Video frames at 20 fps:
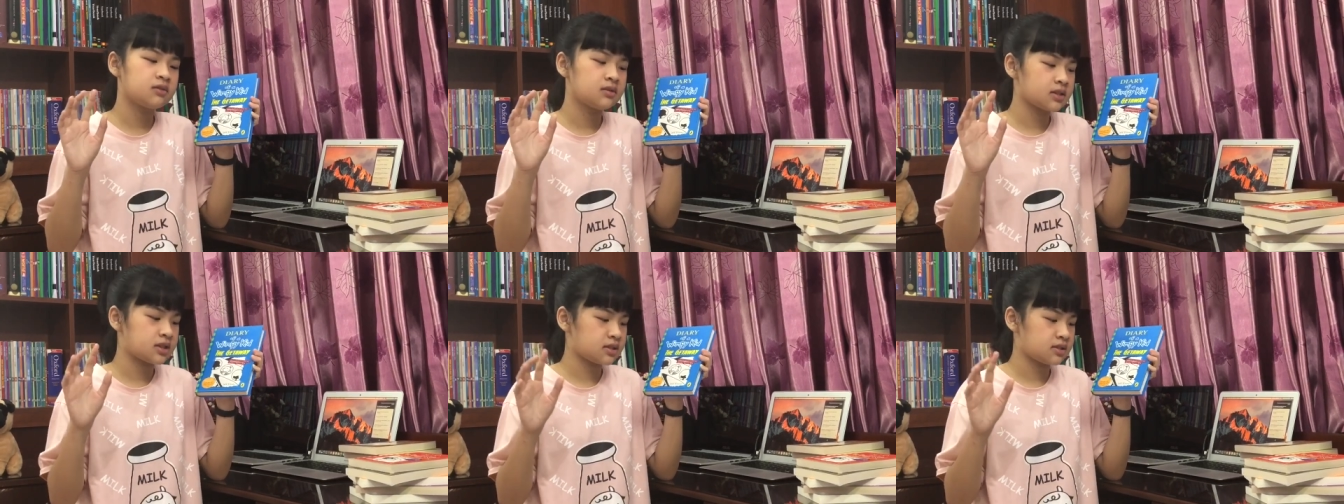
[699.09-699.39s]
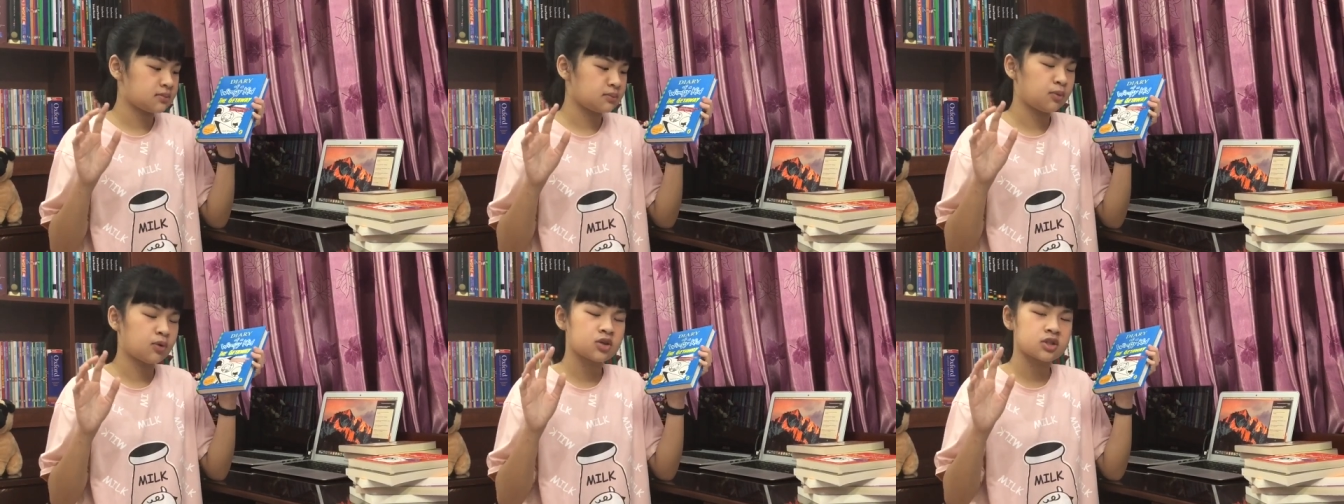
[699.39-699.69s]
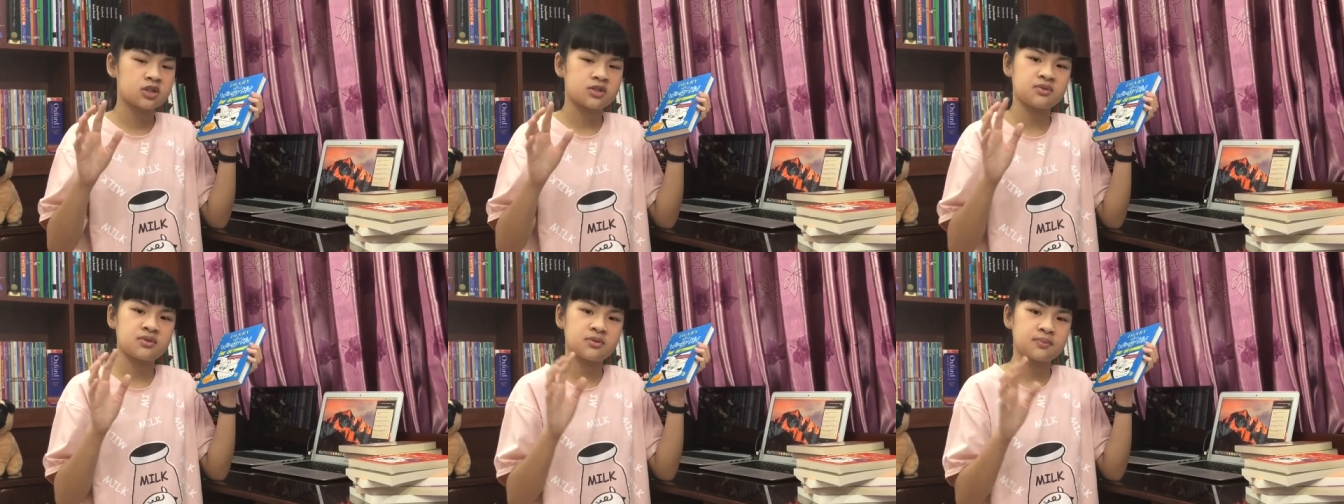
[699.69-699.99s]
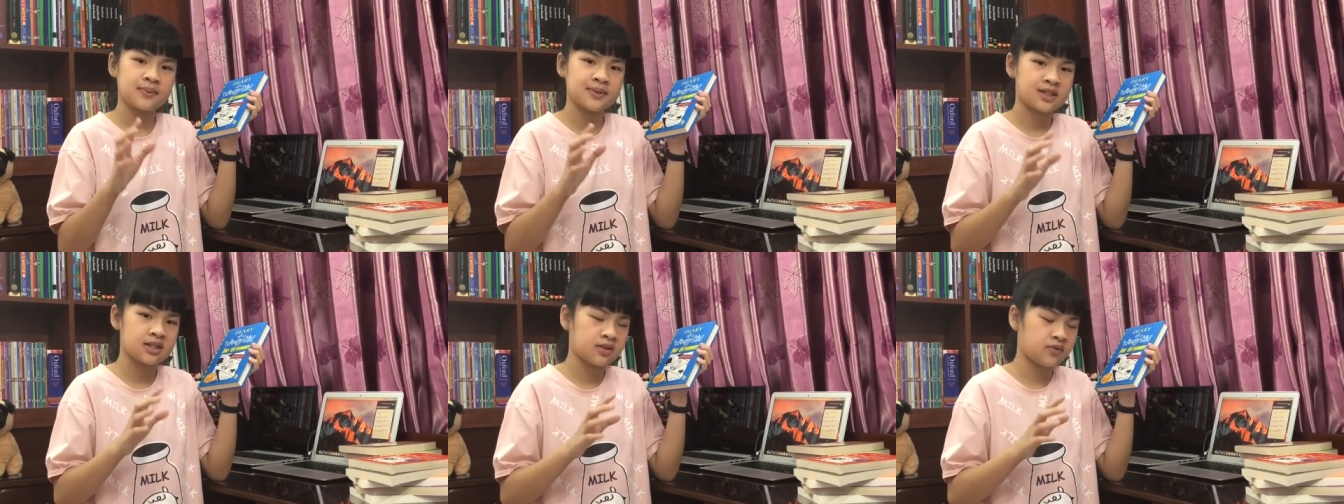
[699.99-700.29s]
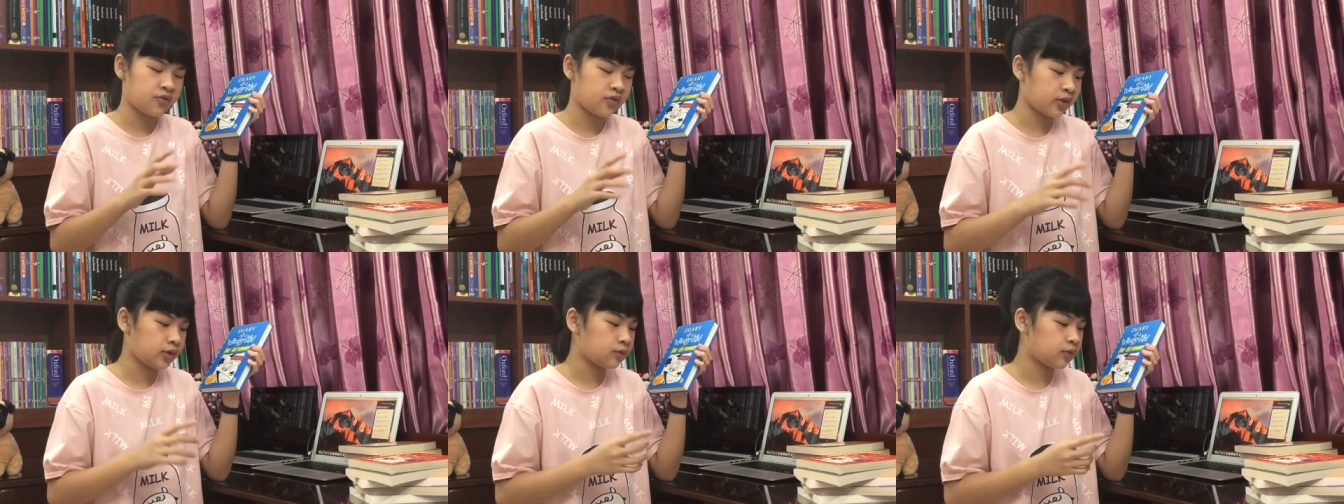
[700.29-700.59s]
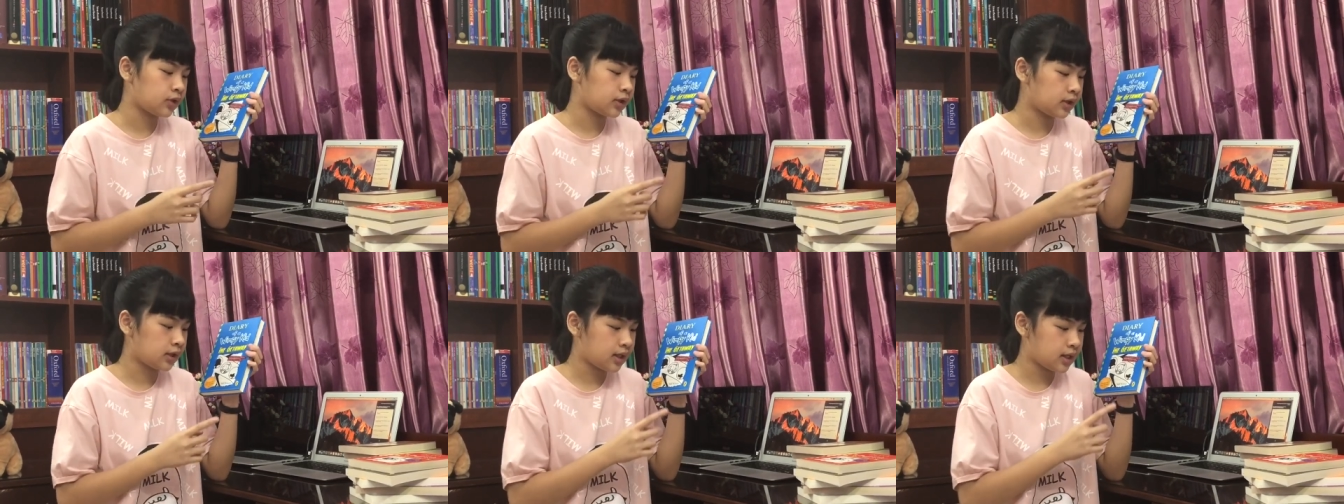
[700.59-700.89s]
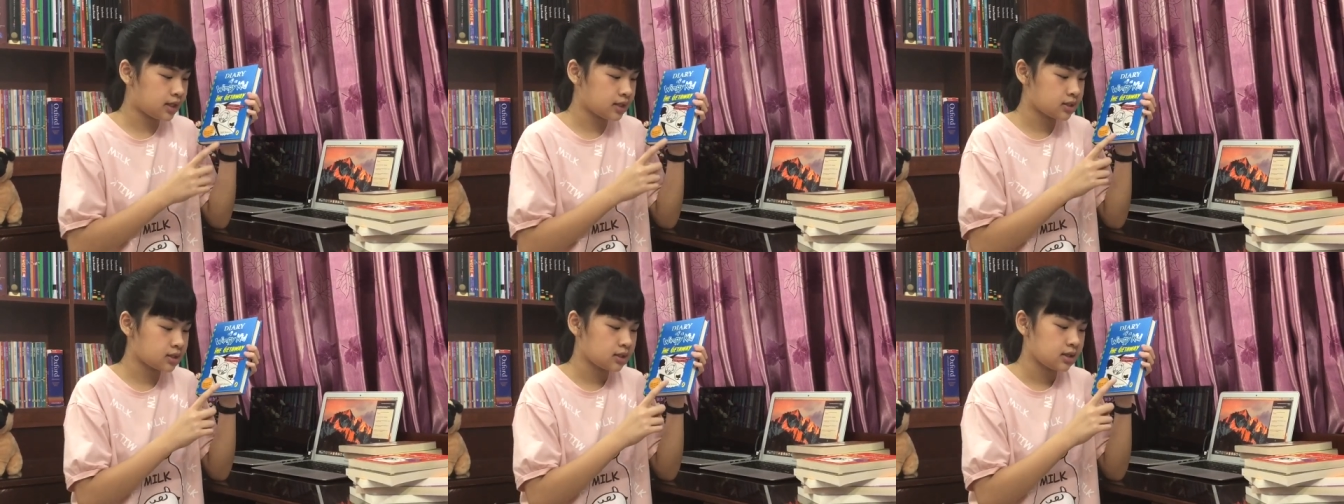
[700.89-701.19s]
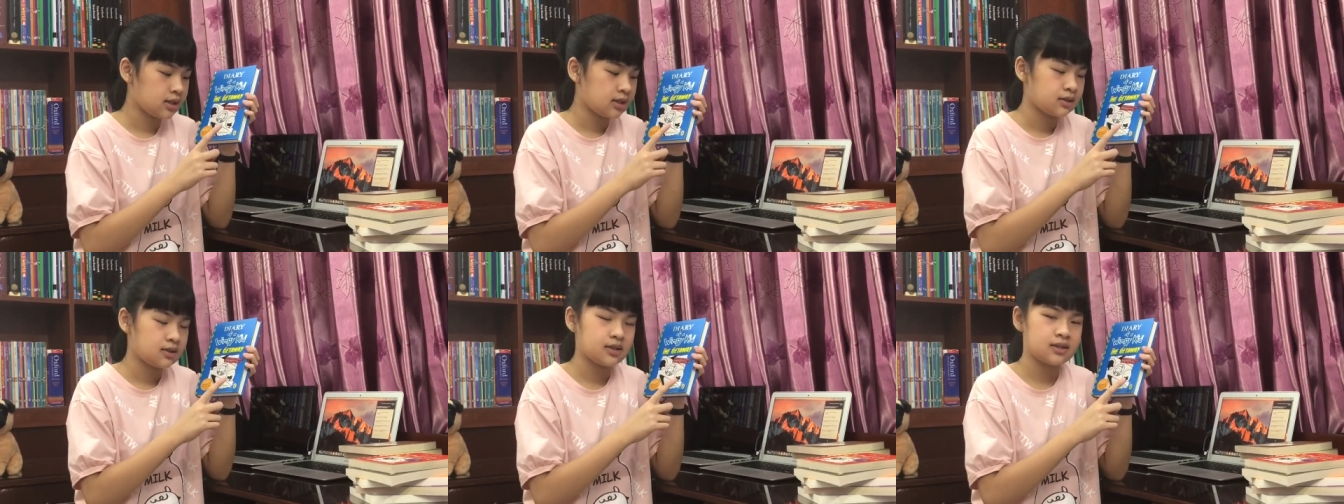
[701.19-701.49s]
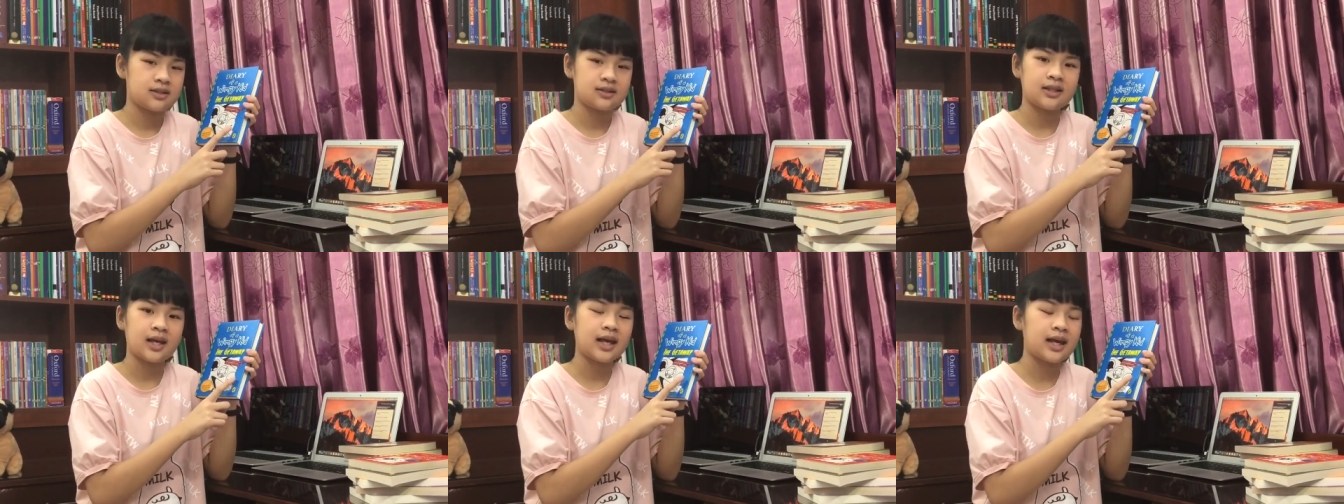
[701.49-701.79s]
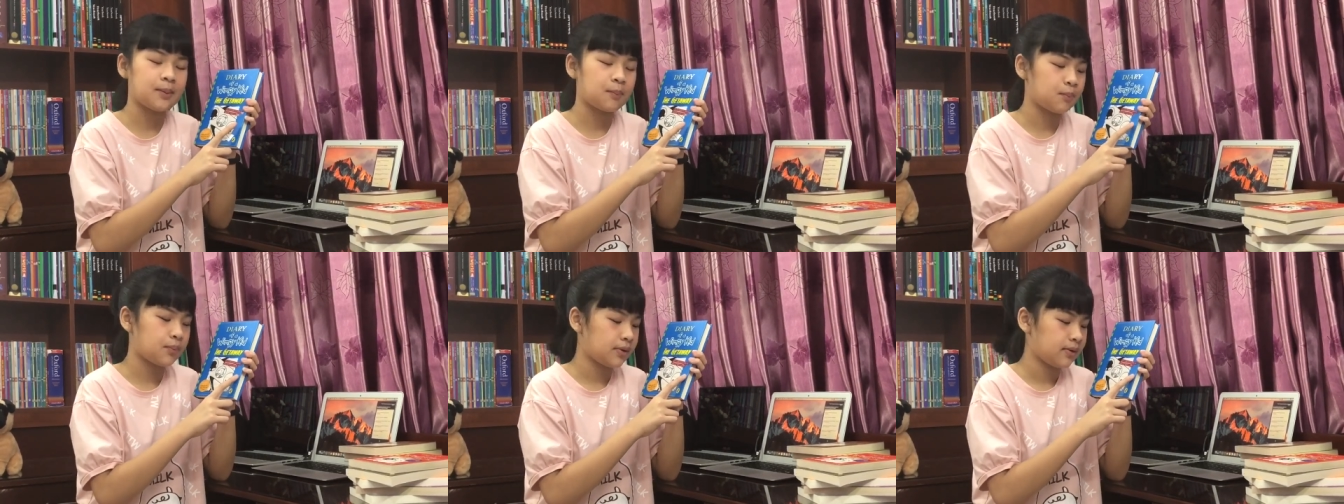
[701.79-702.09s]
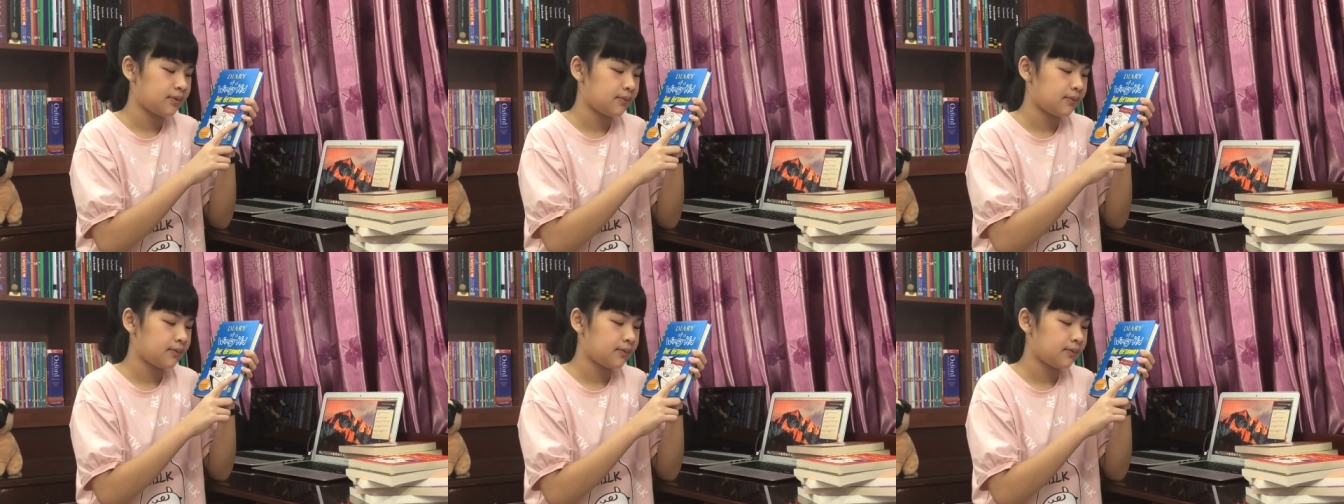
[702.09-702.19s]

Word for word: a more specific for you guys. A tape.